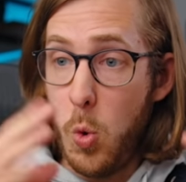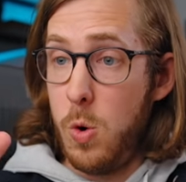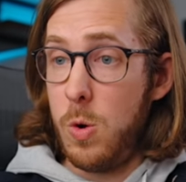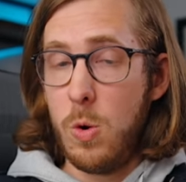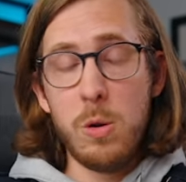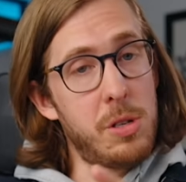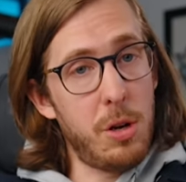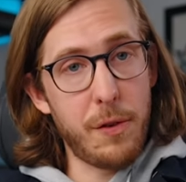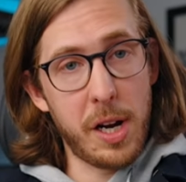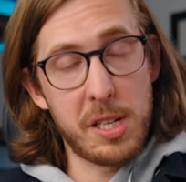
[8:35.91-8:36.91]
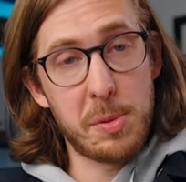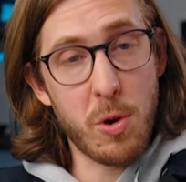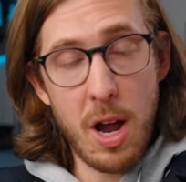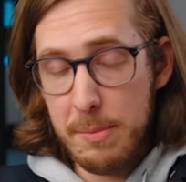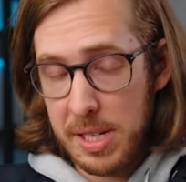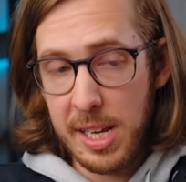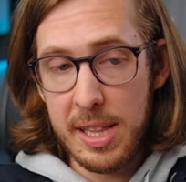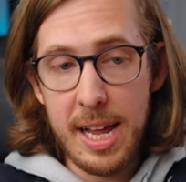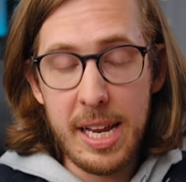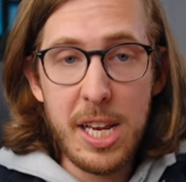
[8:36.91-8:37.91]
Ooh, so don't forget to subscribe to see
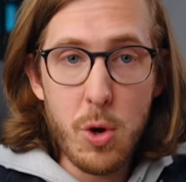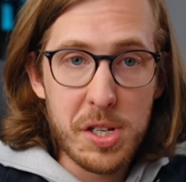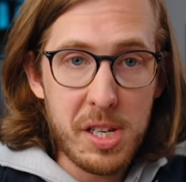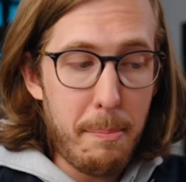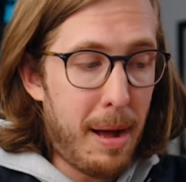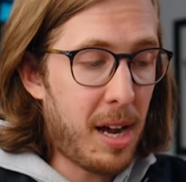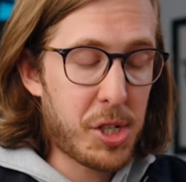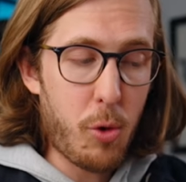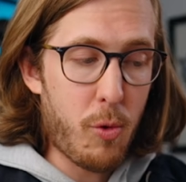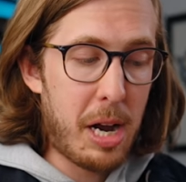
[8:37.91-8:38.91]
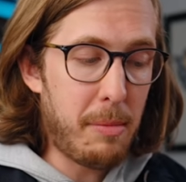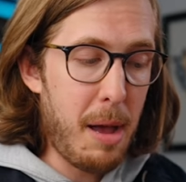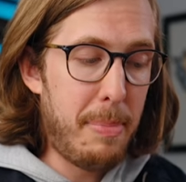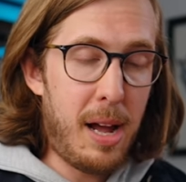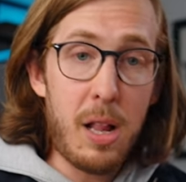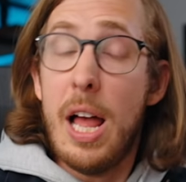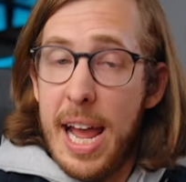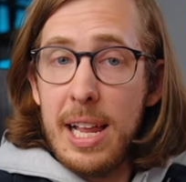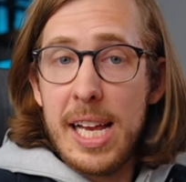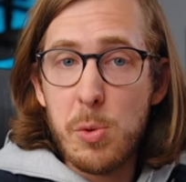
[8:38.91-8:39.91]
that in your sub box. Ring my bell.
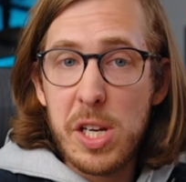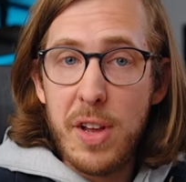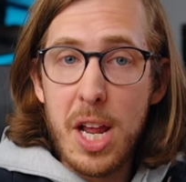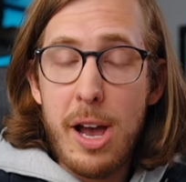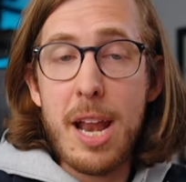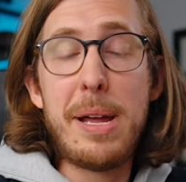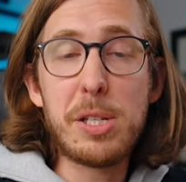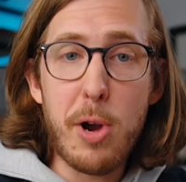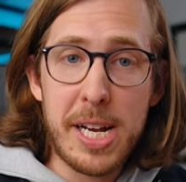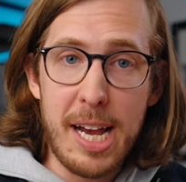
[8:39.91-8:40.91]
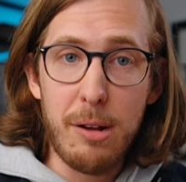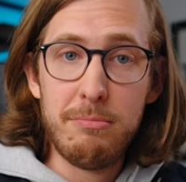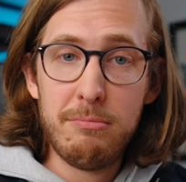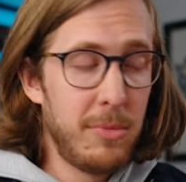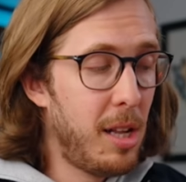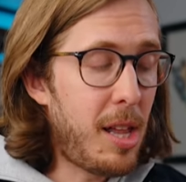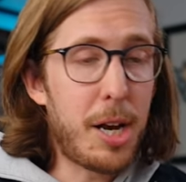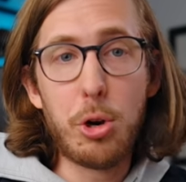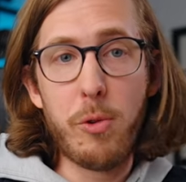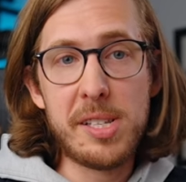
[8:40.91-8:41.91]
And last week's video, I had a mental breakdown. A lot
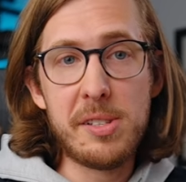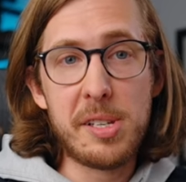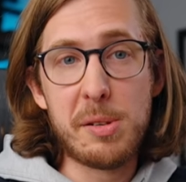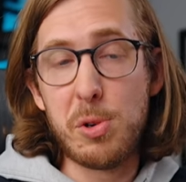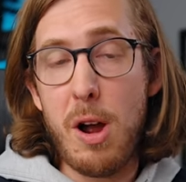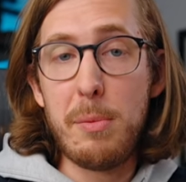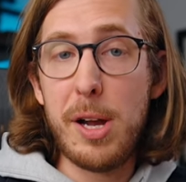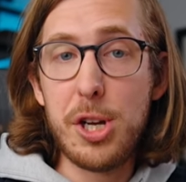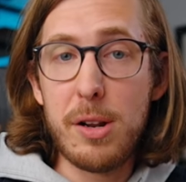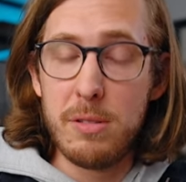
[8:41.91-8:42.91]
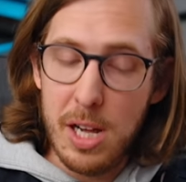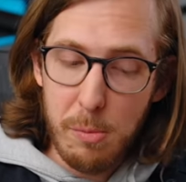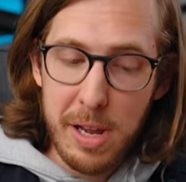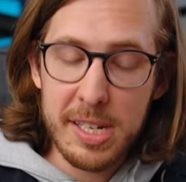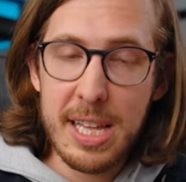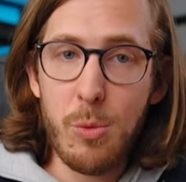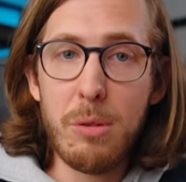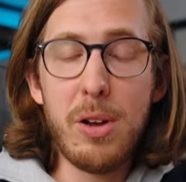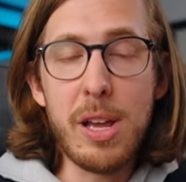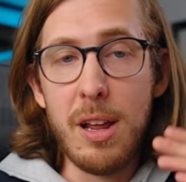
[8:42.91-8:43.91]
of good reasons to subscribe to my channel. Help me get to that 1
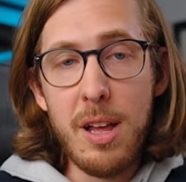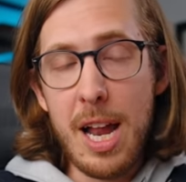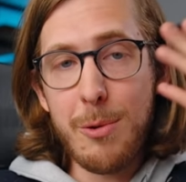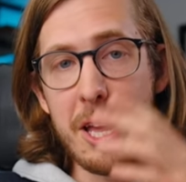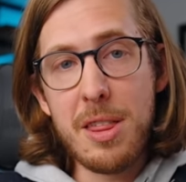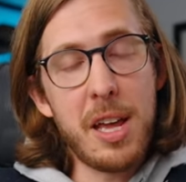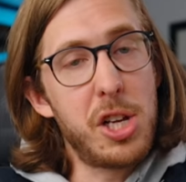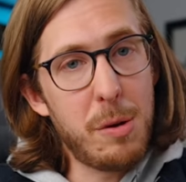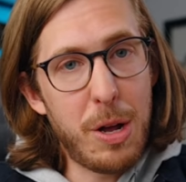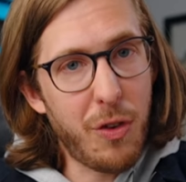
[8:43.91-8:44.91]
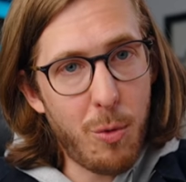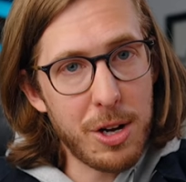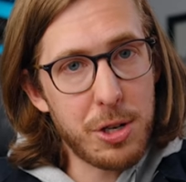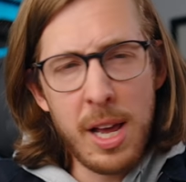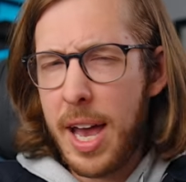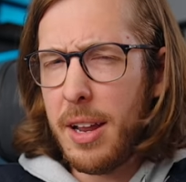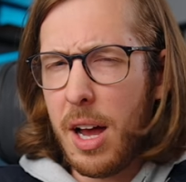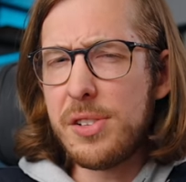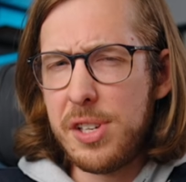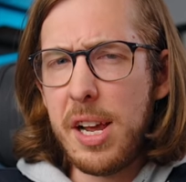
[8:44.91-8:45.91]
million. Anyway, thank you so much for watching, and
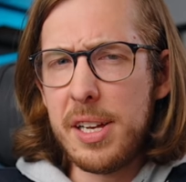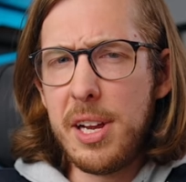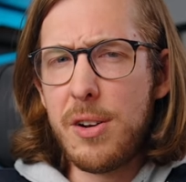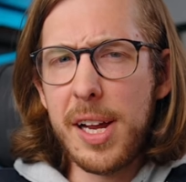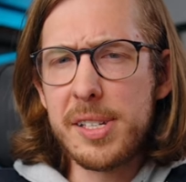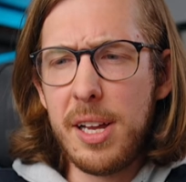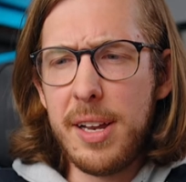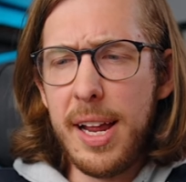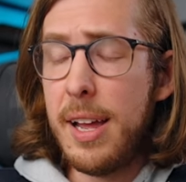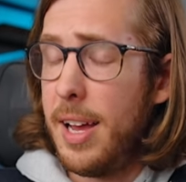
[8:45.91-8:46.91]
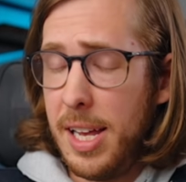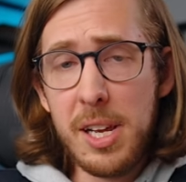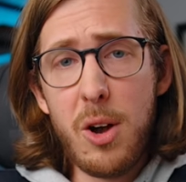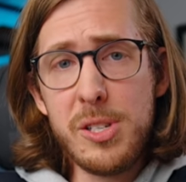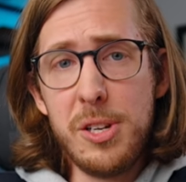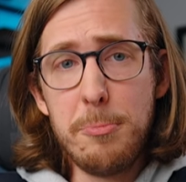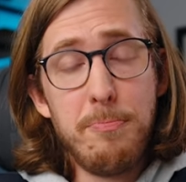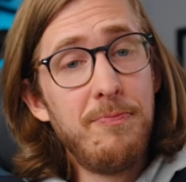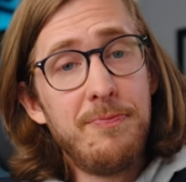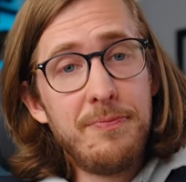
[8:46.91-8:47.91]
I'll see you guys here next Sunday, as I always do.
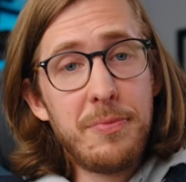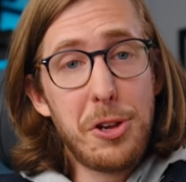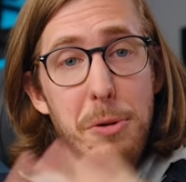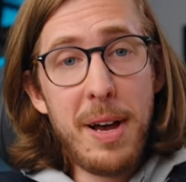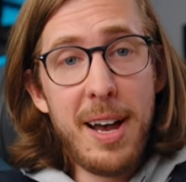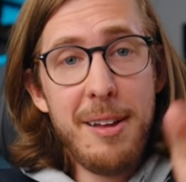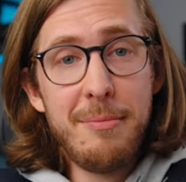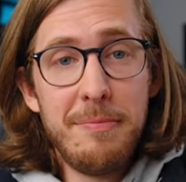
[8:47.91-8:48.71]
Goodbye.